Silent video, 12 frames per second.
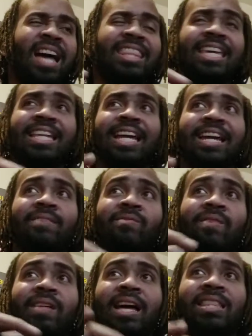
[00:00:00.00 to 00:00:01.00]

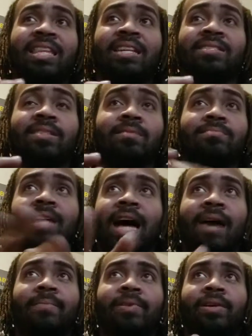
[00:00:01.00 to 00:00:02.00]
think some
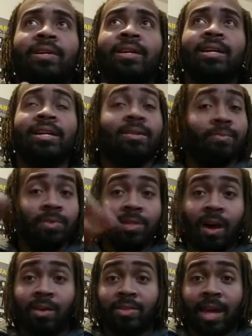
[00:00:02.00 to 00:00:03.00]
timer was
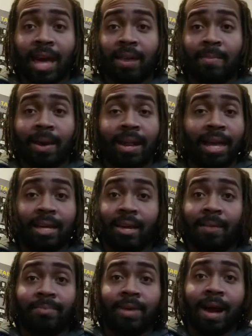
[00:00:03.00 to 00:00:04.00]
also added by, like,
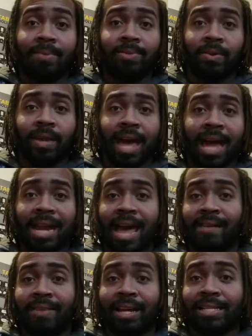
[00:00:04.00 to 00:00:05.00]
Gumdrop, so they had to
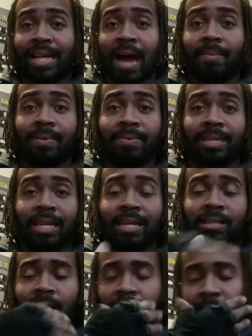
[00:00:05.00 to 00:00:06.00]
have, like, a time limit to
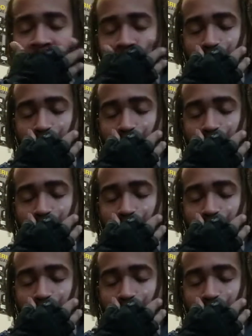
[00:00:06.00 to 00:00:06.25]
get there.